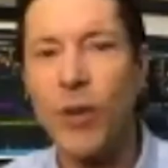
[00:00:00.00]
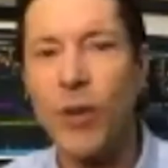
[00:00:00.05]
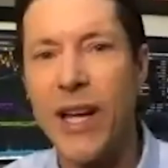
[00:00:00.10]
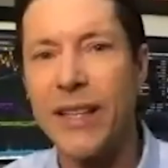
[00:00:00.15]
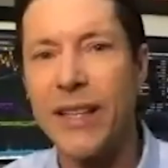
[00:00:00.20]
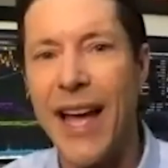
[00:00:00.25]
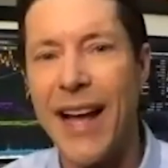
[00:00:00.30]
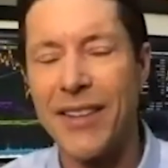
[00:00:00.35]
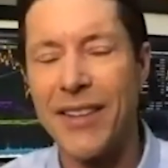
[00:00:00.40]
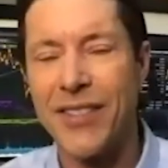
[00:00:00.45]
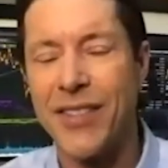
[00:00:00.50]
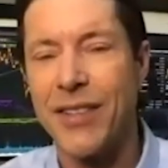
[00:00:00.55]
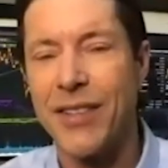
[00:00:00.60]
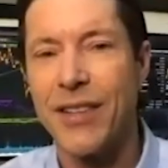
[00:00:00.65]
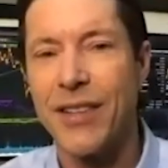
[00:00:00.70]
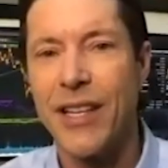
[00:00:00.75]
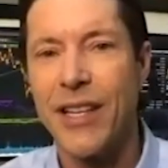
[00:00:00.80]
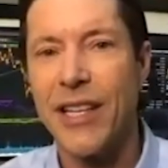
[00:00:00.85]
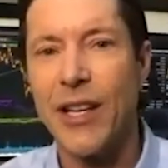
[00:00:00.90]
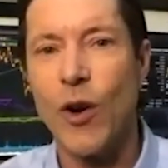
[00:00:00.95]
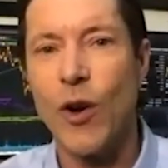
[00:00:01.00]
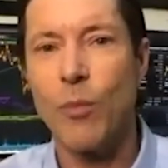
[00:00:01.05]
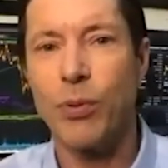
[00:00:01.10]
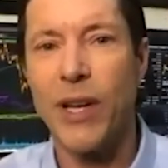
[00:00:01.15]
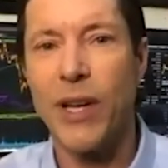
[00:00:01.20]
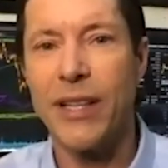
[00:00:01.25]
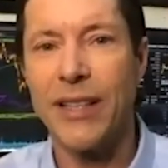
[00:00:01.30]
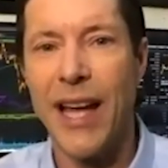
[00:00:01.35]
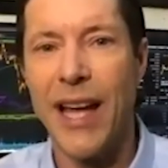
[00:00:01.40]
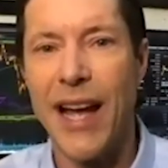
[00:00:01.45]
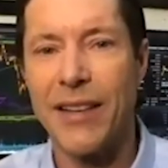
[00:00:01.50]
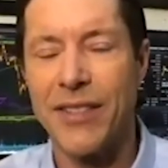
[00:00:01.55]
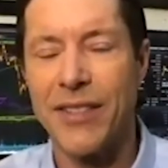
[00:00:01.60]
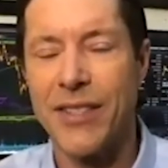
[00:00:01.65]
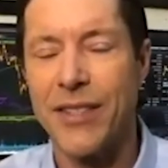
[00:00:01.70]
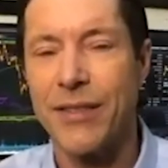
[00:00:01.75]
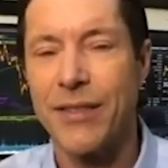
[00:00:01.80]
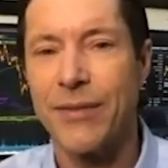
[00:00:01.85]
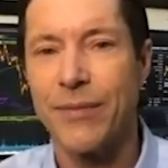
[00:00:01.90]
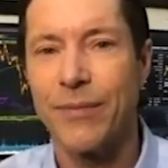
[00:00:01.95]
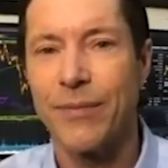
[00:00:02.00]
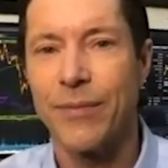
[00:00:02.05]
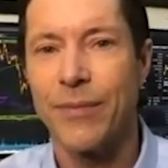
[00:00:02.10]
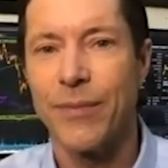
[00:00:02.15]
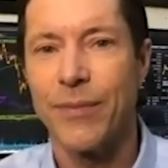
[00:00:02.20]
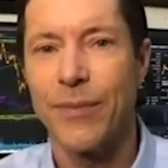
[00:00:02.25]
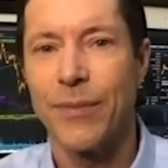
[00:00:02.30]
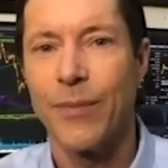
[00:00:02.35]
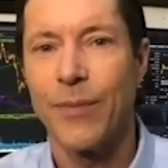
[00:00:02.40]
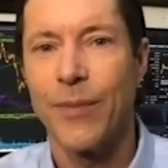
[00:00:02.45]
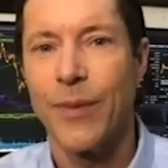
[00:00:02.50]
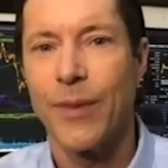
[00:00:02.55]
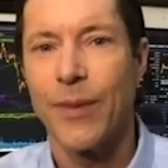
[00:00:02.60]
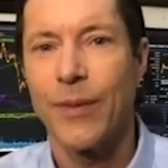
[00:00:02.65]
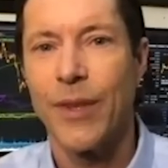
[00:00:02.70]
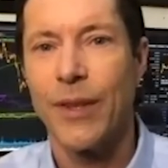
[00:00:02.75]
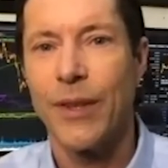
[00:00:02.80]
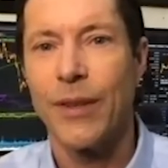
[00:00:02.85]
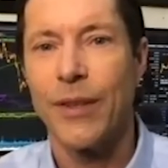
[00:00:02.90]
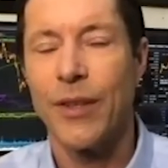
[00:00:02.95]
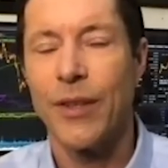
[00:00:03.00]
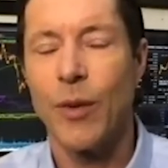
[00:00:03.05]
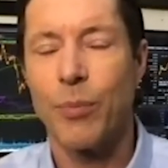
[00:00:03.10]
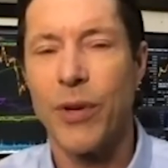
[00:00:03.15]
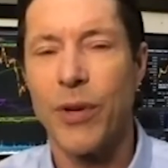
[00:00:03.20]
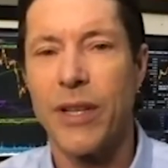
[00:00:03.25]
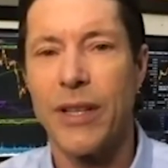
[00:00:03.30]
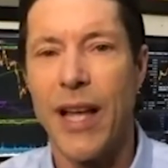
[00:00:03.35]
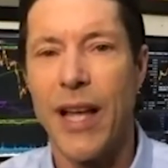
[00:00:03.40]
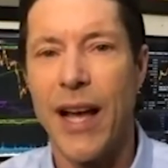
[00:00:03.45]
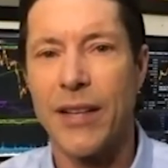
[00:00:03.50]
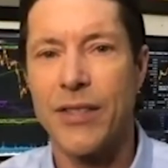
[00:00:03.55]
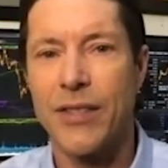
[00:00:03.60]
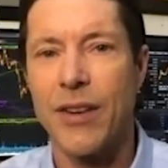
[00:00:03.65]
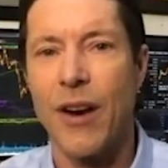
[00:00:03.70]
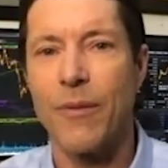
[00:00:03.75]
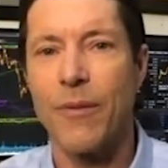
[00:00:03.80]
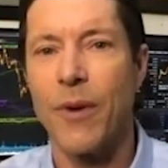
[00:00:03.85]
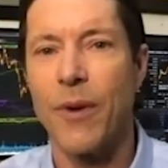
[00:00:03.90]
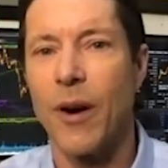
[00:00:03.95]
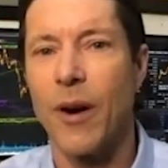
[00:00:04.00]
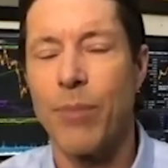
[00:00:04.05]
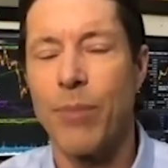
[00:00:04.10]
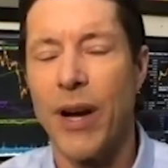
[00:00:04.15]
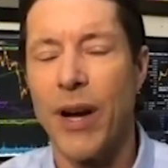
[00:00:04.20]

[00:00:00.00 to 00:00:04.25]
lax? Who played lax? Played lax? Our buddy